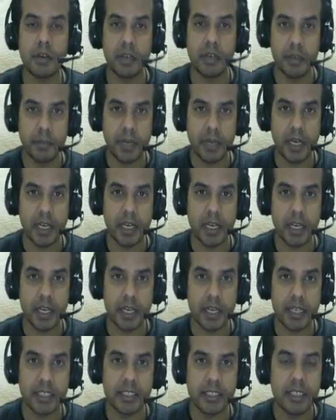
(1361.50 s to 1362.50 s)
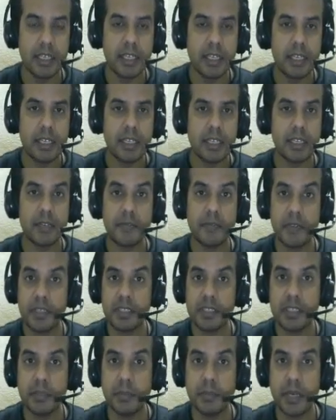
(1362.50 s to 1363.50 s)
remarketing list, the
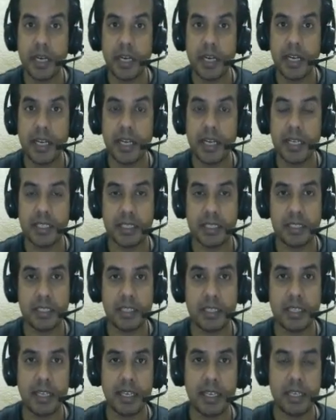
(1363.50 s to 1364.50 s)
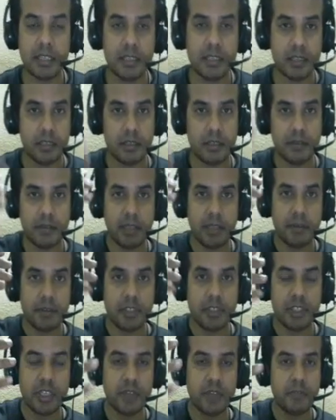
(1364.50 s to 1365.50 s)
first remarketing list that there
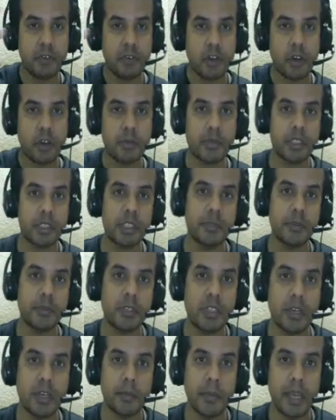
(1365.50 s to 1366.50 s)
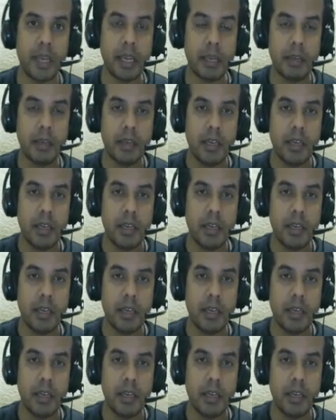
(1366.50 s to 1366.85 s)
was 3-4 options which coming.